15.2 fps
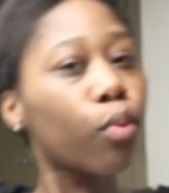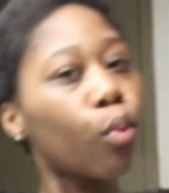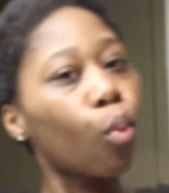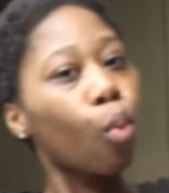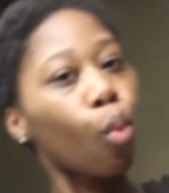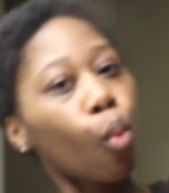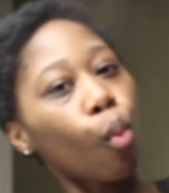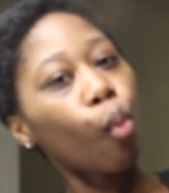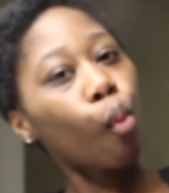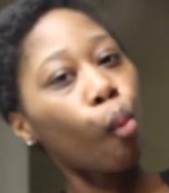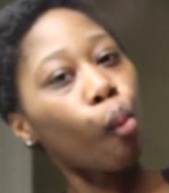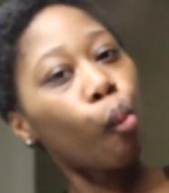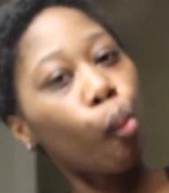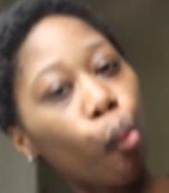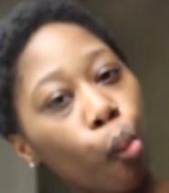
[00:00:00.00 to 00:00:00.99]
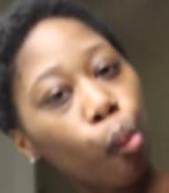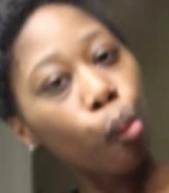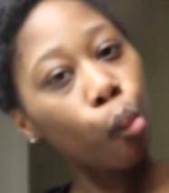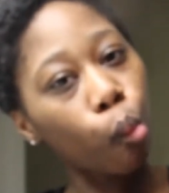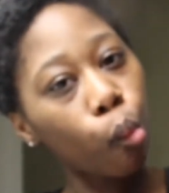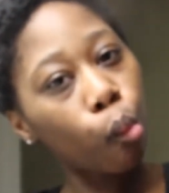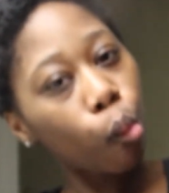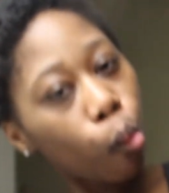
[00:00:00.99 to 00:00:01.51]
act a fool.
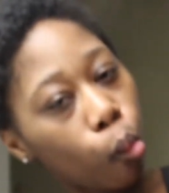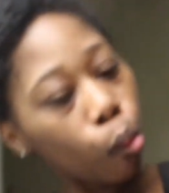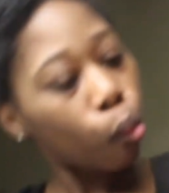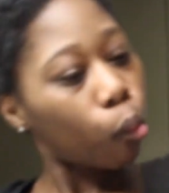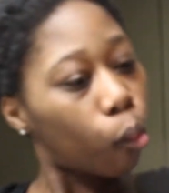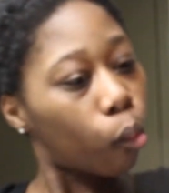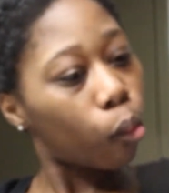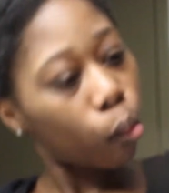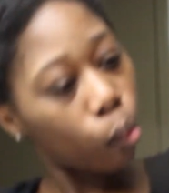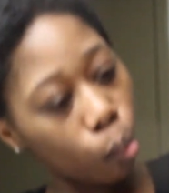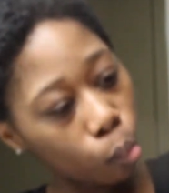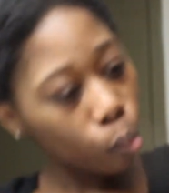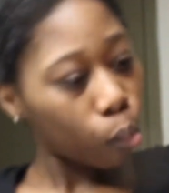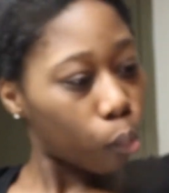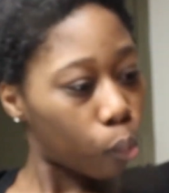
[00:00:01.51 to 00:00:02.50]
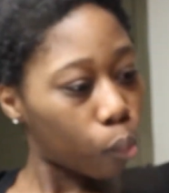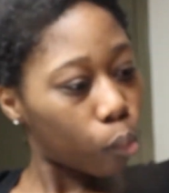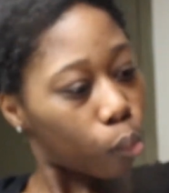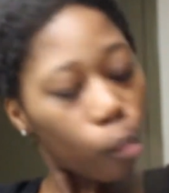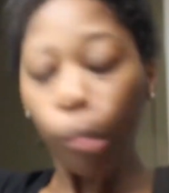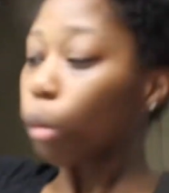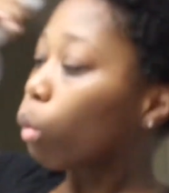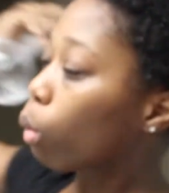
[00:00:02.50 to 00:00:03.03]
But I like to spray my
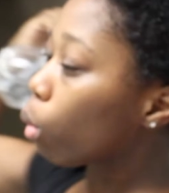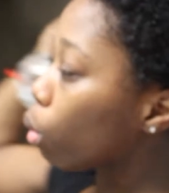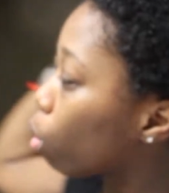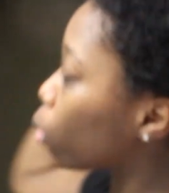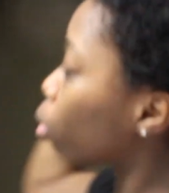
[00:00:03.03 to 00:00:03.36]
hair